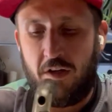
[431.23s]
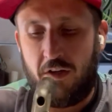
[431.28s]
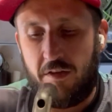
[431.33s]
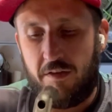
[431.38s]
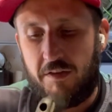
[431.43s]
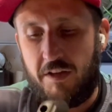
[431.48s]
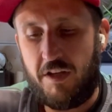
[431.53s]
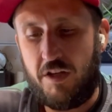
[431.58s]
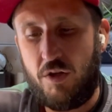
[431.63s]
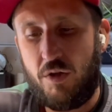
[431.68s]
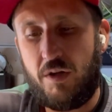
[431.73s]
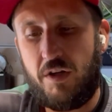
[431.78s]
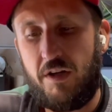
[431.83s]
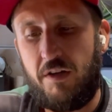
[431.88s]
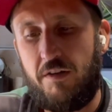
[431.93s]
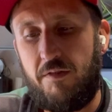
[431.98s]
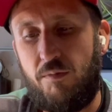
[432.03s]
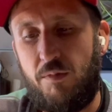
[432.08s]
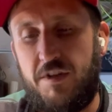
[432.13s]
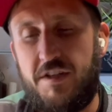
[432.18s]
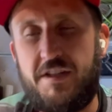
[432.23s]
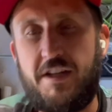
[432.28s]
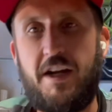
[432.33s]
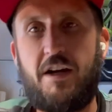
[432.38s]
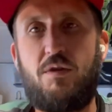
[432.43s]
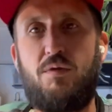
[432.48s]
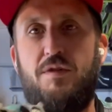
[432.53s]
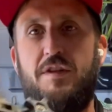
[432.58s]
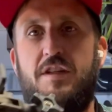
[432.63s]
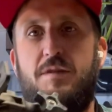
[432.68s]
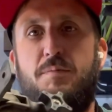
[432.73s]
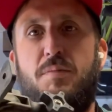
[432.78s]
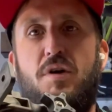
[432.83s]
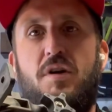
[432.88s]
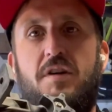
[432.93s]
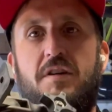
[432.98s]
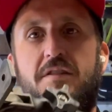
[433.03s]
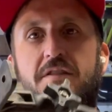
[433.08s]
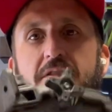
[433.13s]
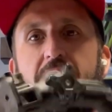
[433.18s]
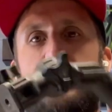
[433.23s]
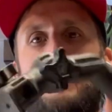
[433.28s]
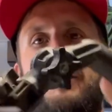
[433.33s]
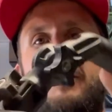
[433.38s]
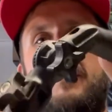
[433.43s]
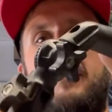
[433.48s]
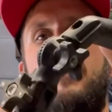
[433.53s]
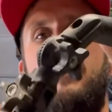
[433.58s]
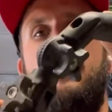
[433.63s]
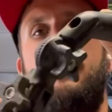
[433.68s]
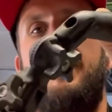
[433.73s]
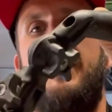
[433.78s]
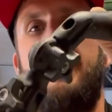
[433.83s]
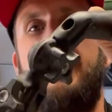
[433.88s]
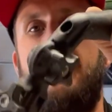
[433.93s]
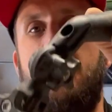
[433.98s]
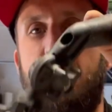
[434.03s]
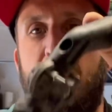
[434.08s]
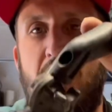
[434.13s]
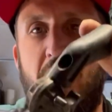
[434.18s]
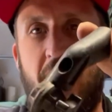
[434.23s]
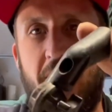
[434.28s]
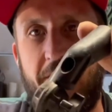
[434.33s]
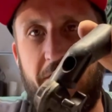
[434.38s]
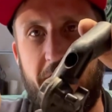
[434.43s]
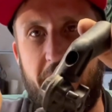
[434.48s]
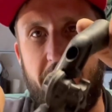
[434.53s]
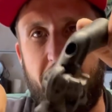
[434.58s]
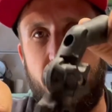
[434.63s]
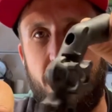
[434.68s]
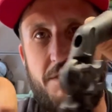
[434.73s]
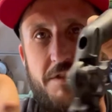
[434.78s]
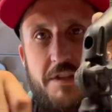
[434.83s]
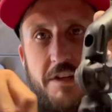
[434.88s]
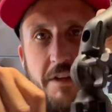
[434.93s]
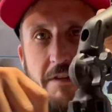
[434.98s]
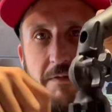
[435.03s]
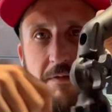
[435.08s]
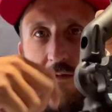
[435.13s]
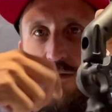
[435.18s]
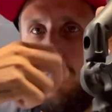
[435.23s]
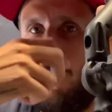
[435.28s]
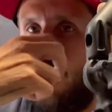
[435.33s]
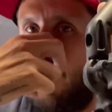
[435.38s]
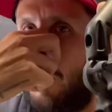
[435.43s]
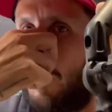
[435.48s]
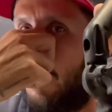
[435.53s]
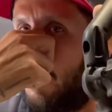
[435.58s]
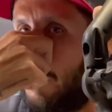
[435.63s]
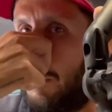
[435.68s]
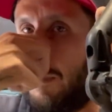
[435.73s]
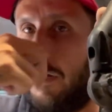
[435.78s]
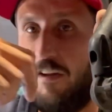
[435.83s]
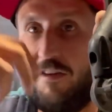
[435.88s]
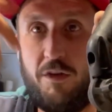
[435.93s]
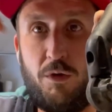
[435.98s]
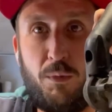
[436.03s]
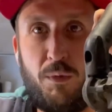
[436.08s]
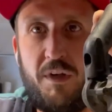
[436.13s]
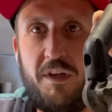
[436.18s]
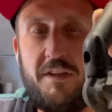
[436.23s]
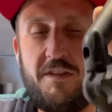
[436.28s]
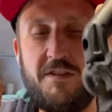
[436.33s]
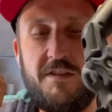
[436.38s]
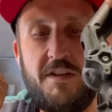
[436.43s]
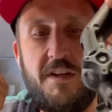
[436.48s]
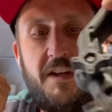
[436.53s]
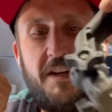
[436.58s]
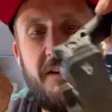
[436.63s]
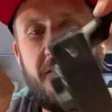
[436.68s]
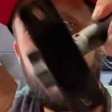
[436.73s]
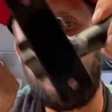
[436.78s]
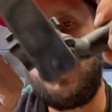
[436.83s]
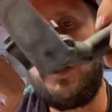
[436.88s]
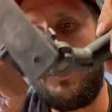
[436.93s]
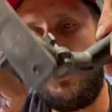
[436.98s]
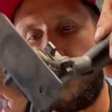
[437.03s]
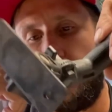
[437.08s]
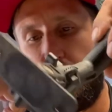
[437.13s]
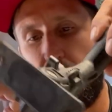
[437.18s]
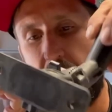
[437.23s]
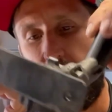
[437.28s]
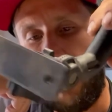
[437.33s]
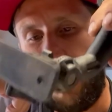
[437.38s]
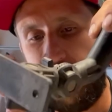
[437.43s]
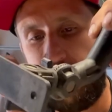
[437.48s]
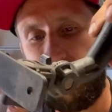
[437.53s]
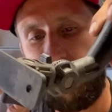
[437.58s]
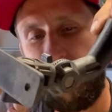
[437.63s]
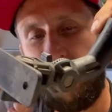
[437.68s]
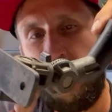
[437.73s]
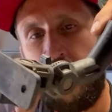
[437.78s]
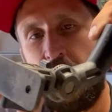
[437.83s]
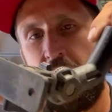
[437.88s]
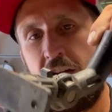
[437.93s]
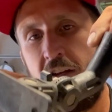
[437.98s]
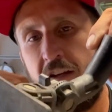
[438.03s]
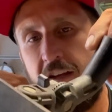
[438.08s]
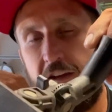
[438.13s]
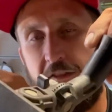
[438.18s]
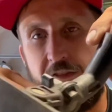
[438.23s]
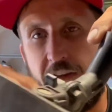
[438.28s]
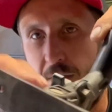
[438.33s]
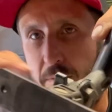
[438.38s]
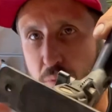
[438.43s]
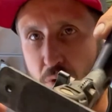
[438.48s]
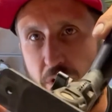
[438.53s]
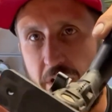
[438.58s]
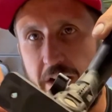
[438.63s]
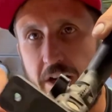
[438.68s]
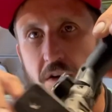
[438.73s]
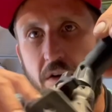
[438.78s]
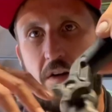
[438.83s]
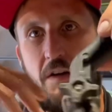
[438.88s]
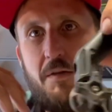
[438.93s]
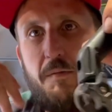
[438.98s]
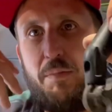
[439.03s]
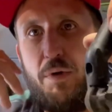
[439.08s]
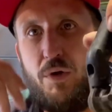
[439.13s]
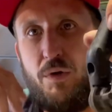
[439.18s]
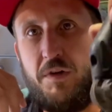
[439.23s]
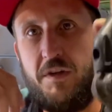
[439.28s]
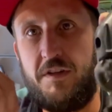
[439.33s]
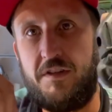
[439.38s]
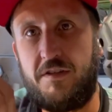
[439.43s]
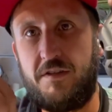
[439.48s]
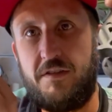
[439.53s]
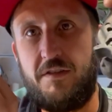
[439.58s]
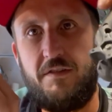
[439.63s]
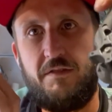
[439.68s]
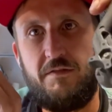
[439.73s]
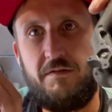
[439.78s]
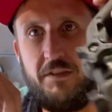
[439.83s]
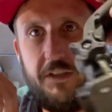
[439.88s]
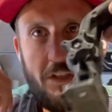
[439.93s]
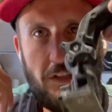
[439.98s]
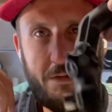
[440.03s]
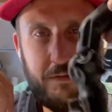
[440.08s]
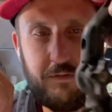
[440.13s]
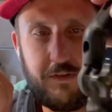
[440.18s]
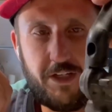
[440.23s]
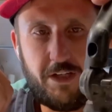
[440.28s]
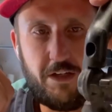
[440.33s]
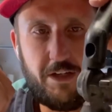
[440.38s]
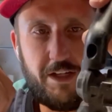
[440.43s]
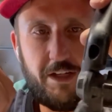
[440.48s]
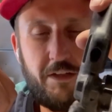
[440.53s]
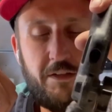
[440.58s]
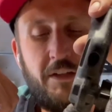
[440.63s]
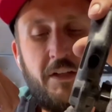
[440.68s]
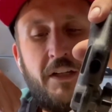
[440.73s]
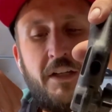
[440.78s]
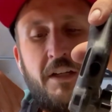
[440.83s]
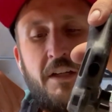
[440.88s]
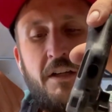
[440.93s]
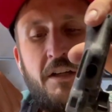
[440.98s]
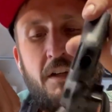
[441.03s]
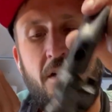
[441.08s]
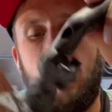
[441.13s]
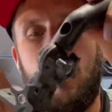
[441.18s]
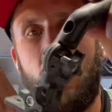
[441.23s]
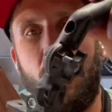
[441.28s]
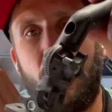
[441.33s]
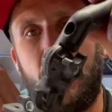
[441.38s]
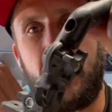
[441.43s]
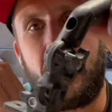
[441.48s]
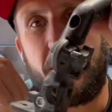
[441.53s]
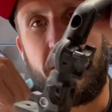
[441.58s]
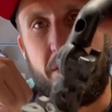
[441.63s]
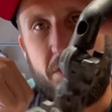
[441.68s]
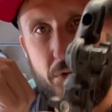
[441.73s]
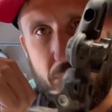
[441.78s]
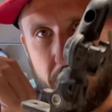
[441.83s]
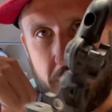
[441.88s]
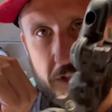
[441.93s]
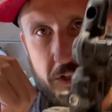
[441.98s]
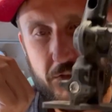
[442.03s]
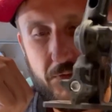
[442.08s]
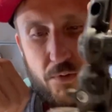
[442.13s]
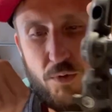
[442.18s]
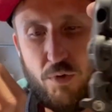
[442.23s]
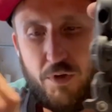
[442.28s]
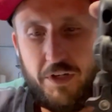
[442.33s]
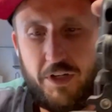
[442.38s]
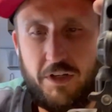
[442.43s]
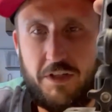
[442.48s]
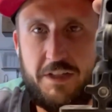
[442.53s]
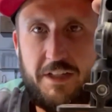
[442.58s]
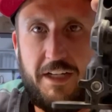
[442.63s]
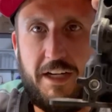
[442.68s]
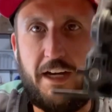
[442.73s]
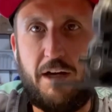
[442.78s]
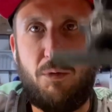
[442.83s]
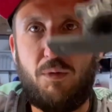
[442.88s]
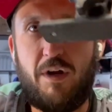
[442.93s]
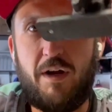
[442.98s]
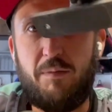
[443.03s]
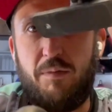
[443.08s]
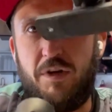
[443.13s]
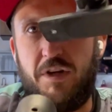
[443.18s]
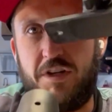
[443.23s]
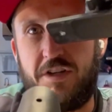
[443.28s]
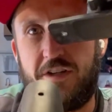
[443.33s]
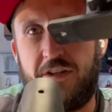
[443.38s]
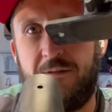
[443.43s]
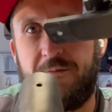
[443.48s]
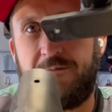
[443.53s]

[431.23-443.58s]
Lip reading: then you can recycle these parts and just take them off and use them for other ones that you have if they break or components, tear down. Or you could use this for your DIY brush.